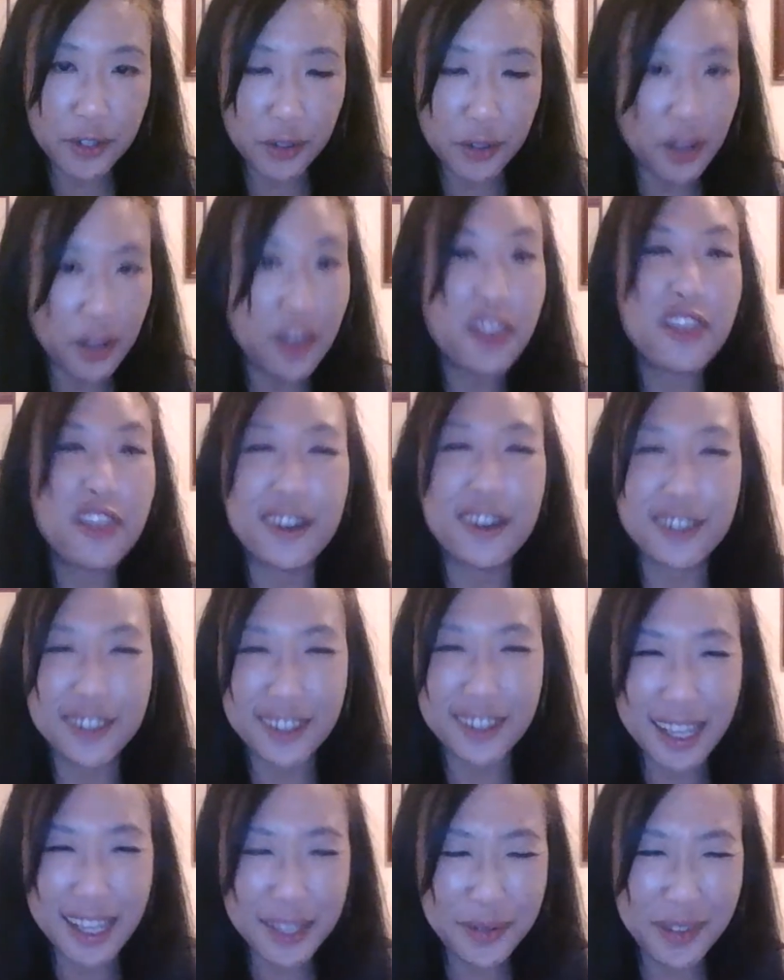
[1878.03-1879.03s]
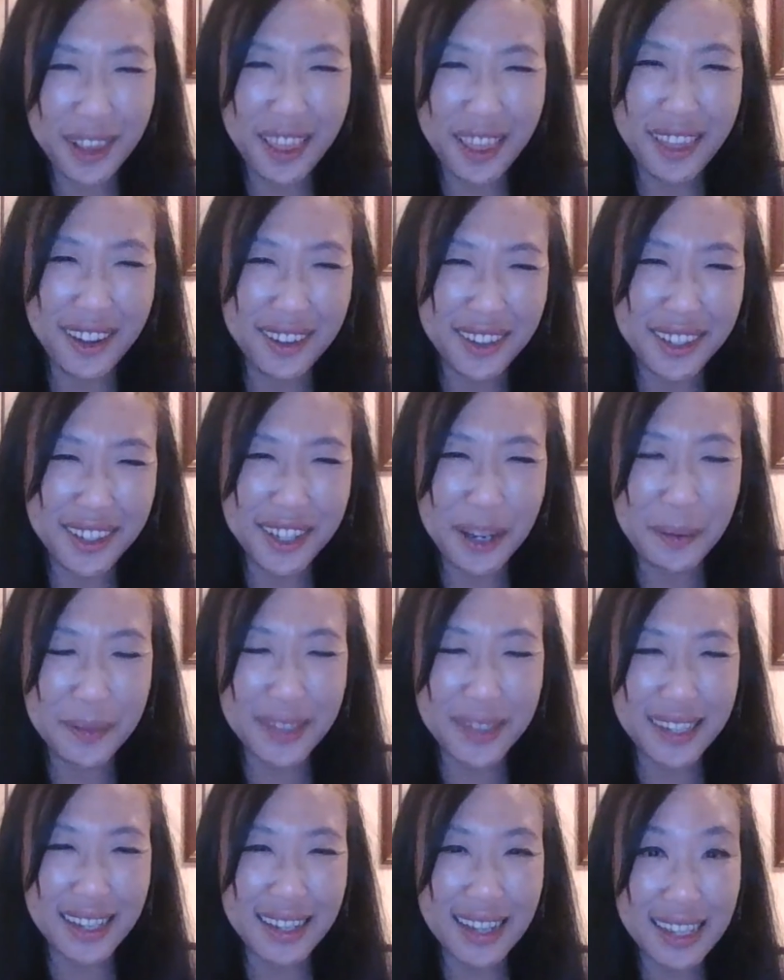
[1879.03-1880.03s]
The thunder, that's where the thunder
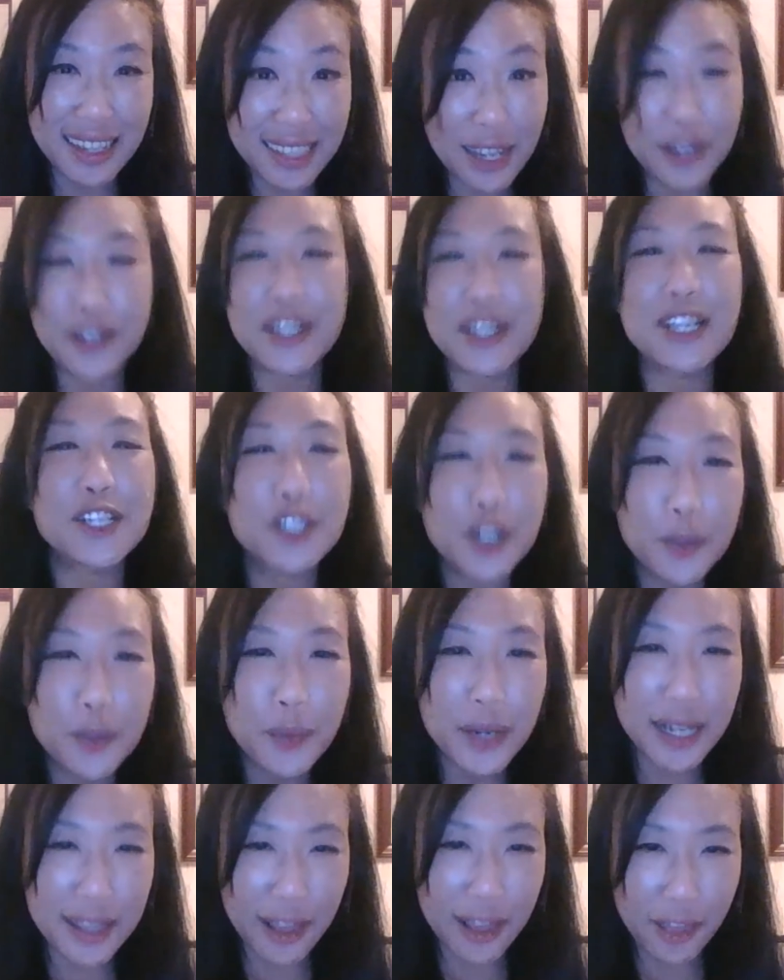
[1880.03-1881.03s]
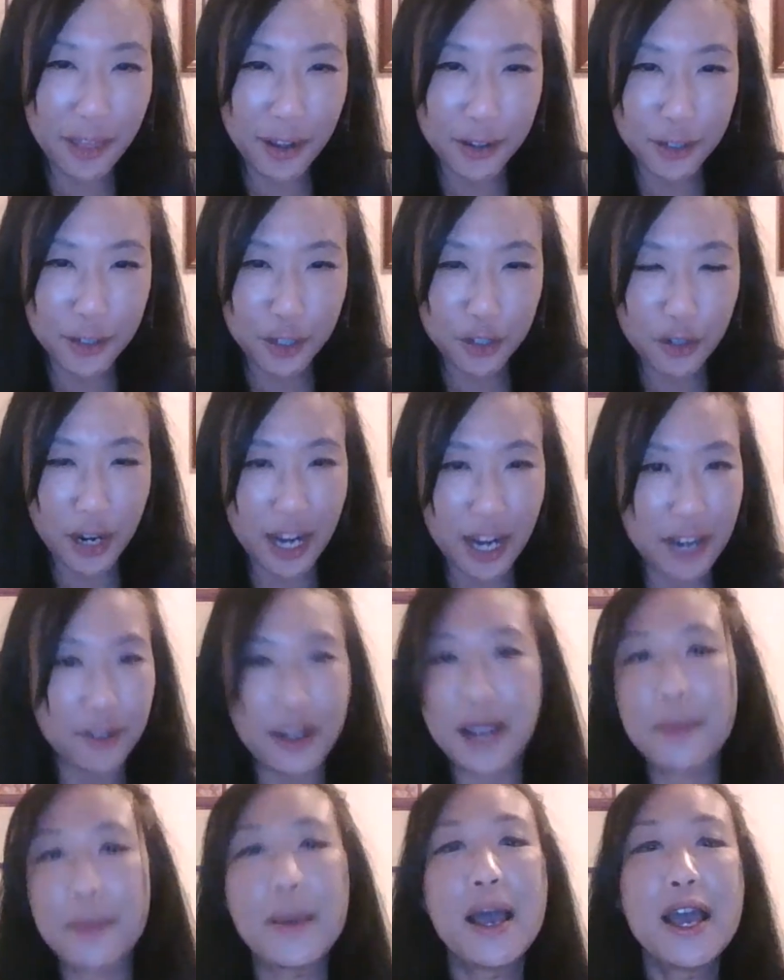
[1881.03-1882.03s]
comes in. That's how you're interpreting the thunder
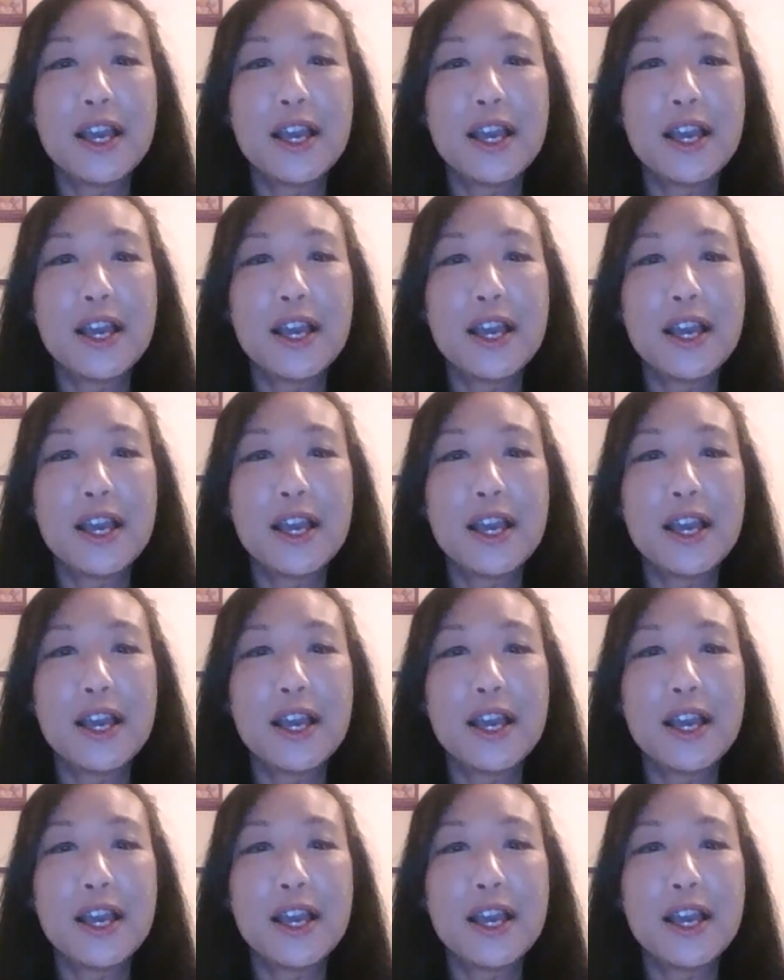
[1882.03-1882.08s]
trigram.